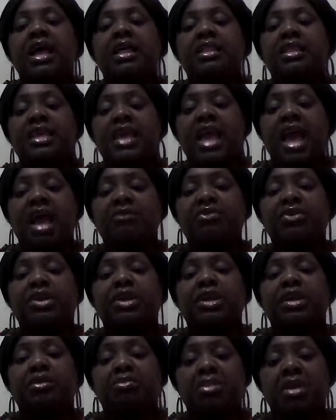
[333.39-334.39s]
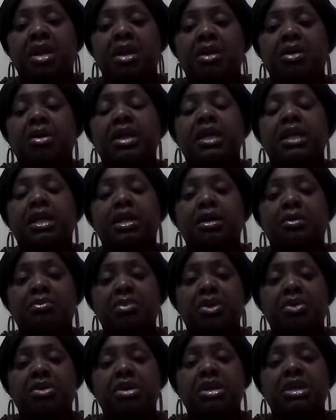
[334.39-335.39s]
the African American
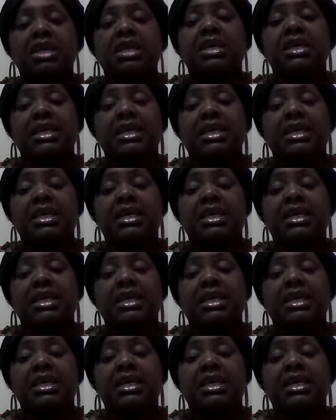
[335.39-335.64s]
community.